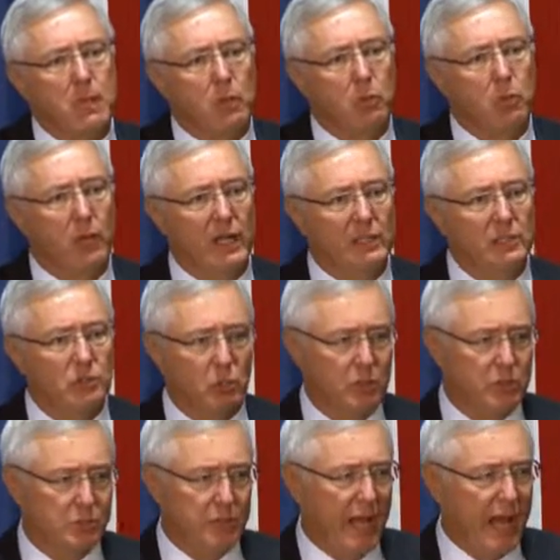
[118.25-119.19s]
When
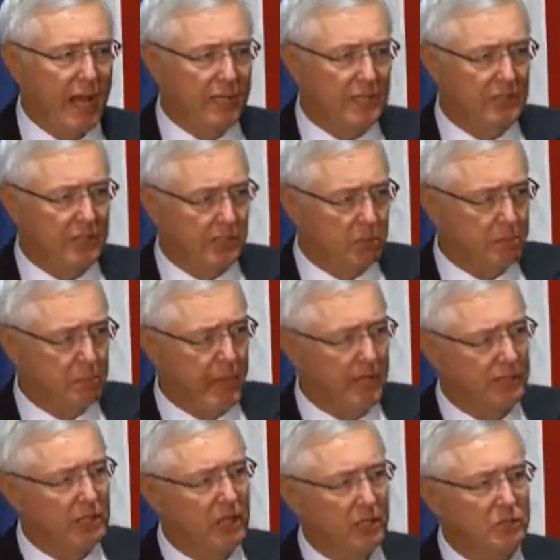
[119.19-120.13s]
General
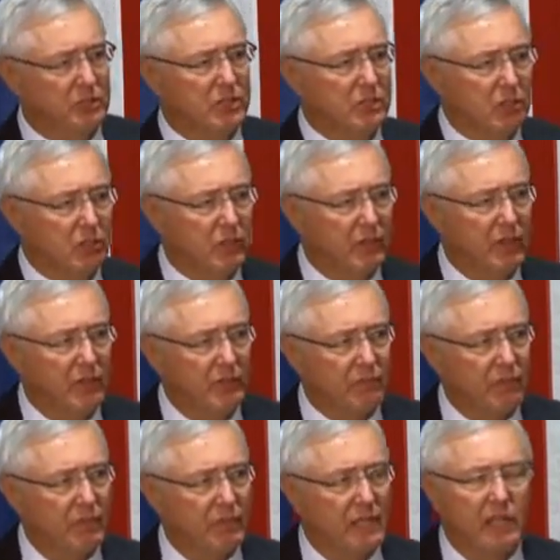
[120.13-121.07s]
Patton comes into North
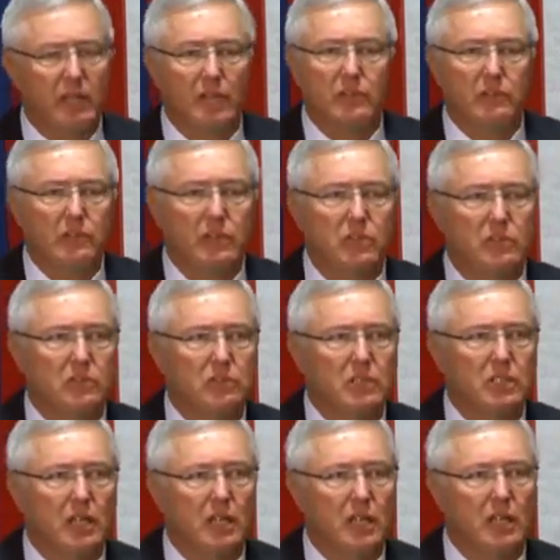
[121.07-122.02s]
Africa and there's